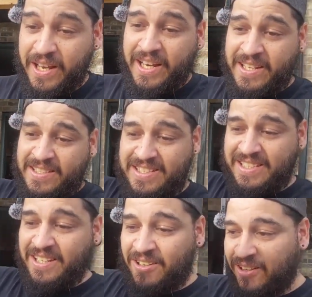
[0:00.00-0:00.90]
It is
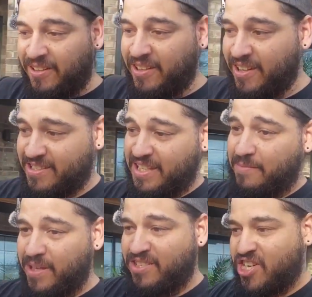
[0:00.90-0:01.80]
still a
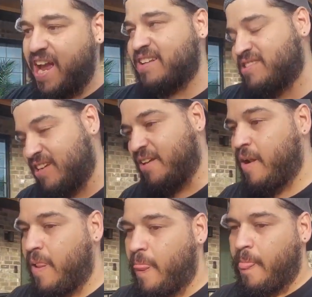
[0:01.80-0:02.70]
CB chassis.
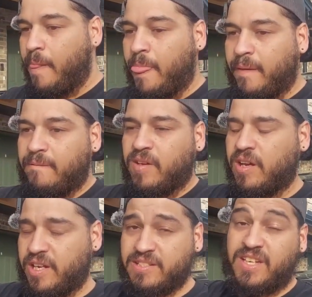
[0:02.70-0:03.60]

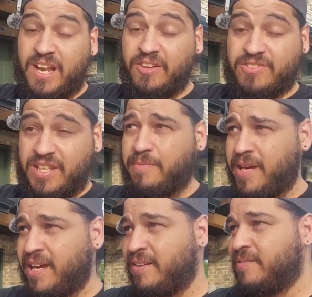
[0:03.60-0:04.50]
It is another
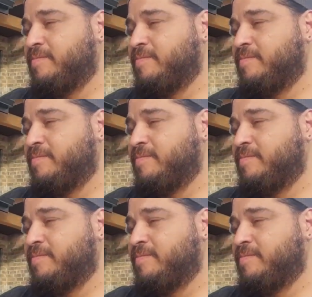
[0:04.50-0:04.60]
CB.